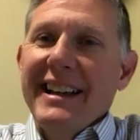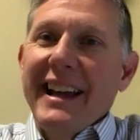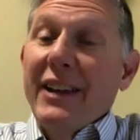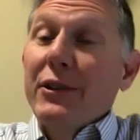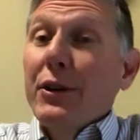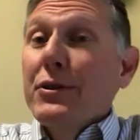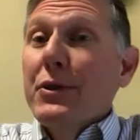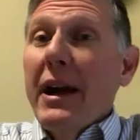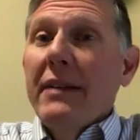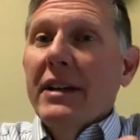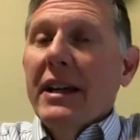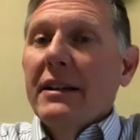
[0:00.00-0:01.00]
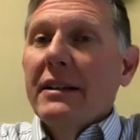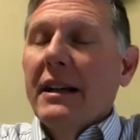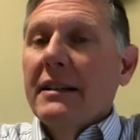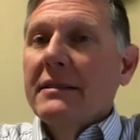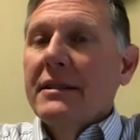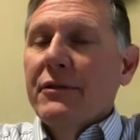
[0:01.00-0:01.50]
and those who advocate
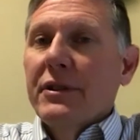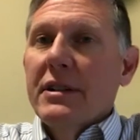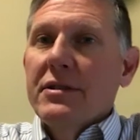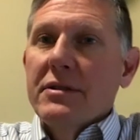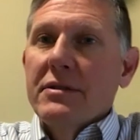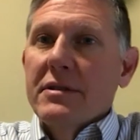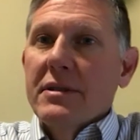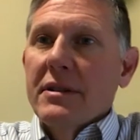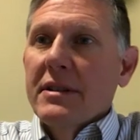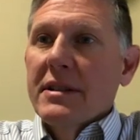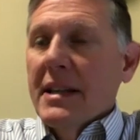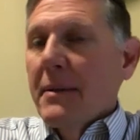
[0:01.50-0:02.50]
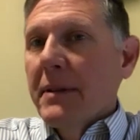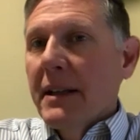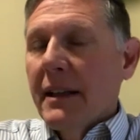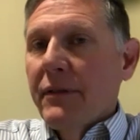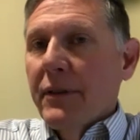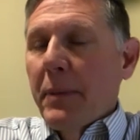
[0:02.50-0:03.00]
on different issues are the same thing.
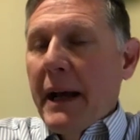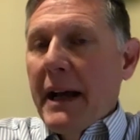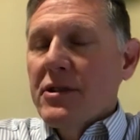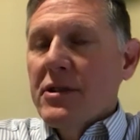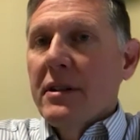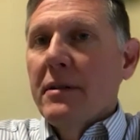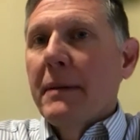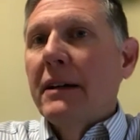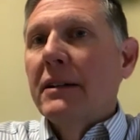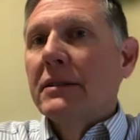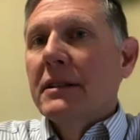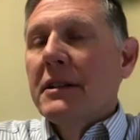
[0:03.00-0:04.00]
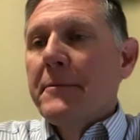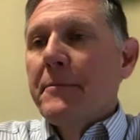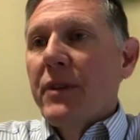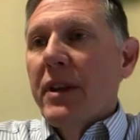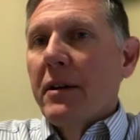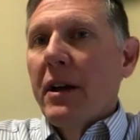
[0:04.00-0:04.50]
They feel passionate about
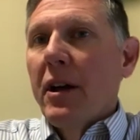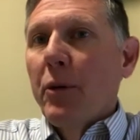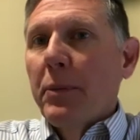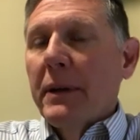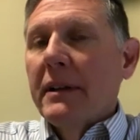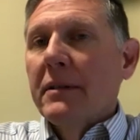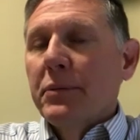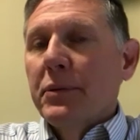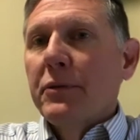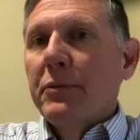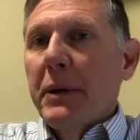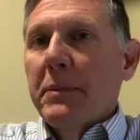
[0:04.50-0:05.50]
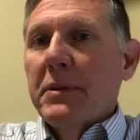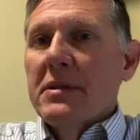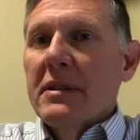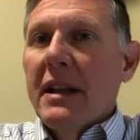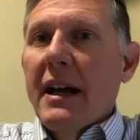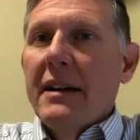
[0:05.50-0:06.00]
helping improve people's
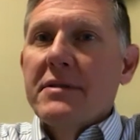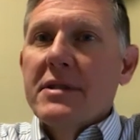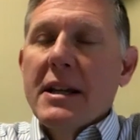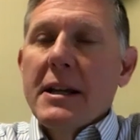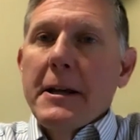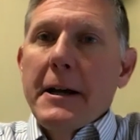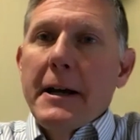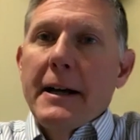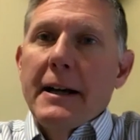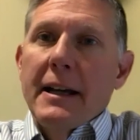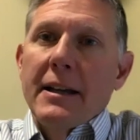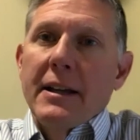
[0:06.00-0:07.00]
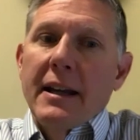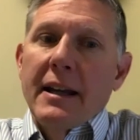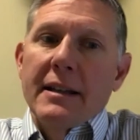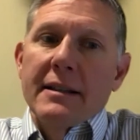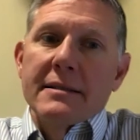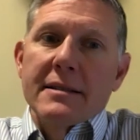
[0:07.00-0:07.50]
lives.
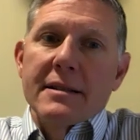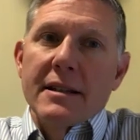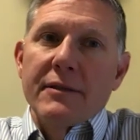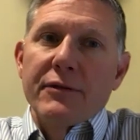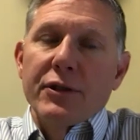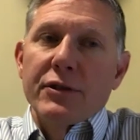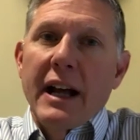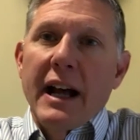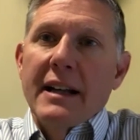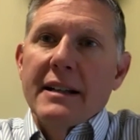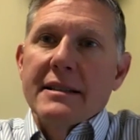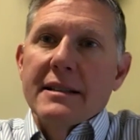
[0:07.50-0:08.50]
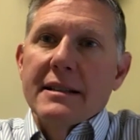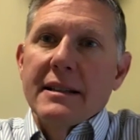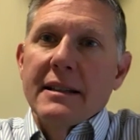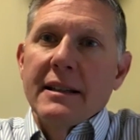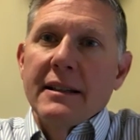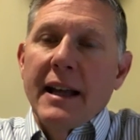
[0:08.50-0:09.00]
And if you're not
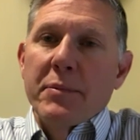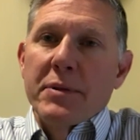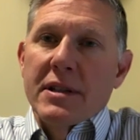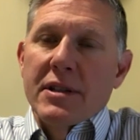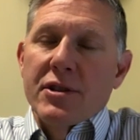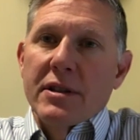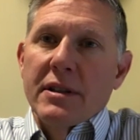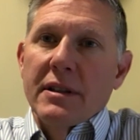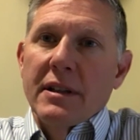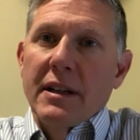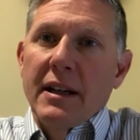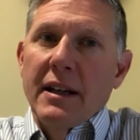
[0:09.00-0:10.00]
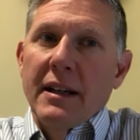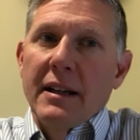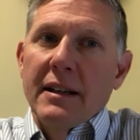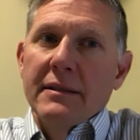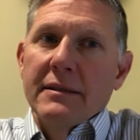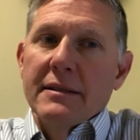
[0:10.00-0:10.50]
in that position,
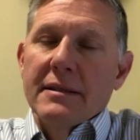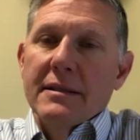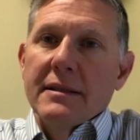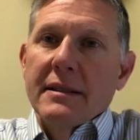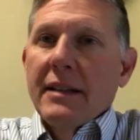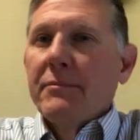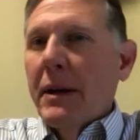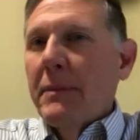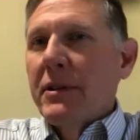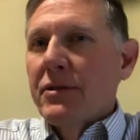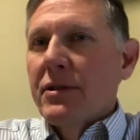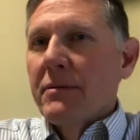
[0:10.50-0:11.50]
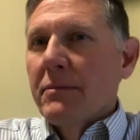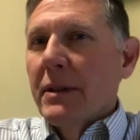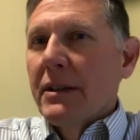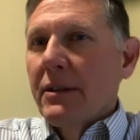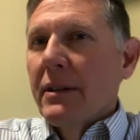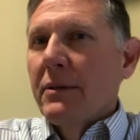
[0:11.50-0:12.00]
and then maybe you shouldn't be
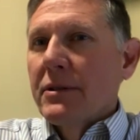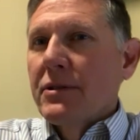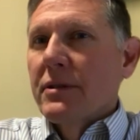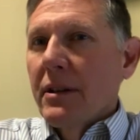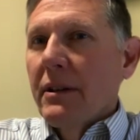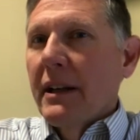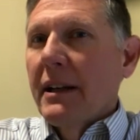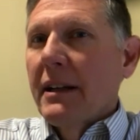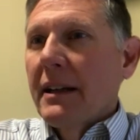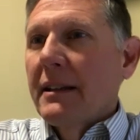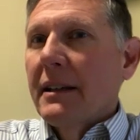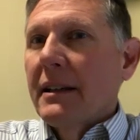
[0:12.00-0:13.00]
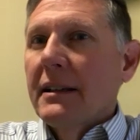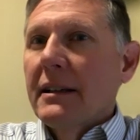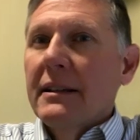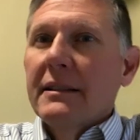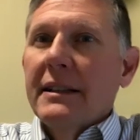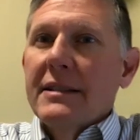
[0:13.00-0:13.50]
doing what you're doing. I think
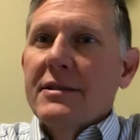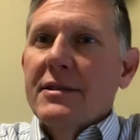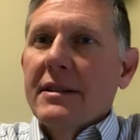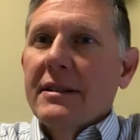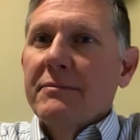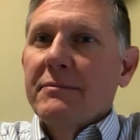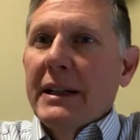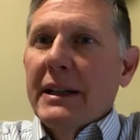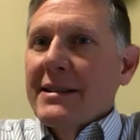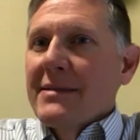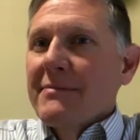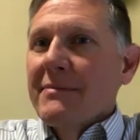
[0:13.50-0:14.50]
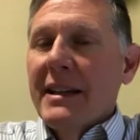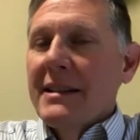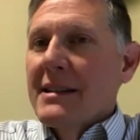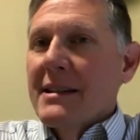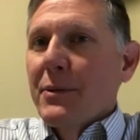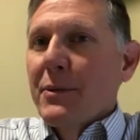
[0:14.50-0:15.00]
that's about as
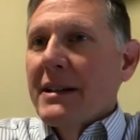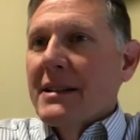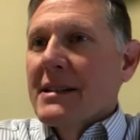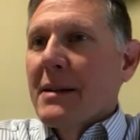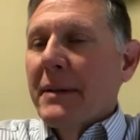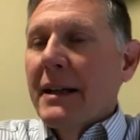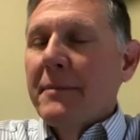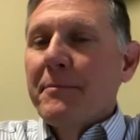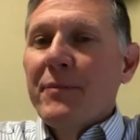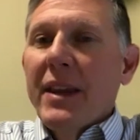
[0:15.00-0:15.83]
easy a way to sum it up.